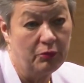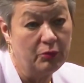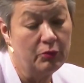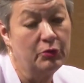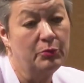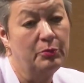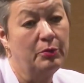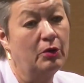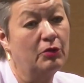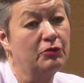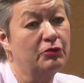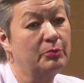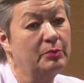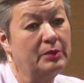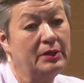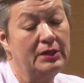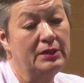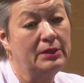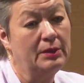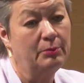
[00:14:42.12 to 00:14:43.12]
Could also
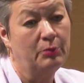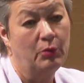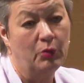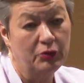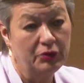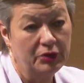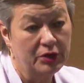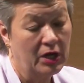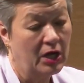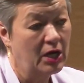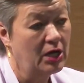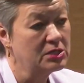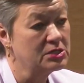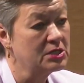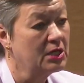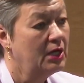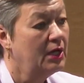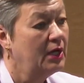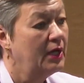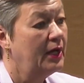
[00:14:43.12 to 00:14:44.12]
be in the border
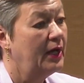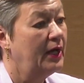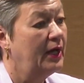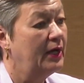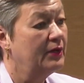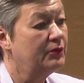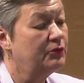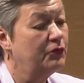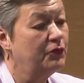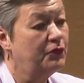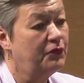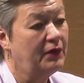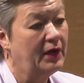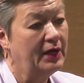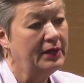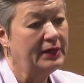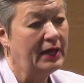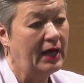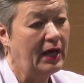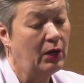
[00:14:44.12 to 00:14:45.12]
guards to
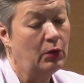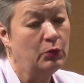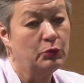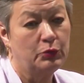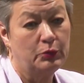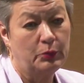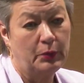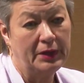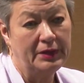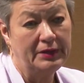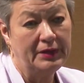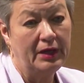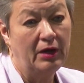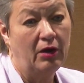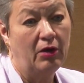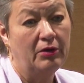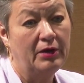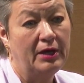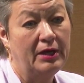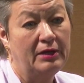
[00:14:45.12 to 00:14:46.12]
find out when there
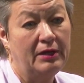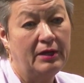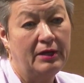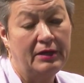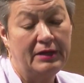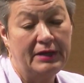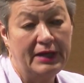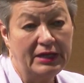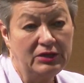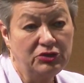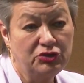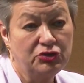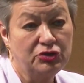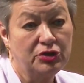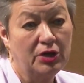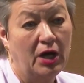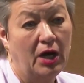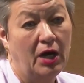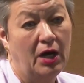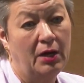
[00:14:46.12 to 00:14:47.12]
are alleged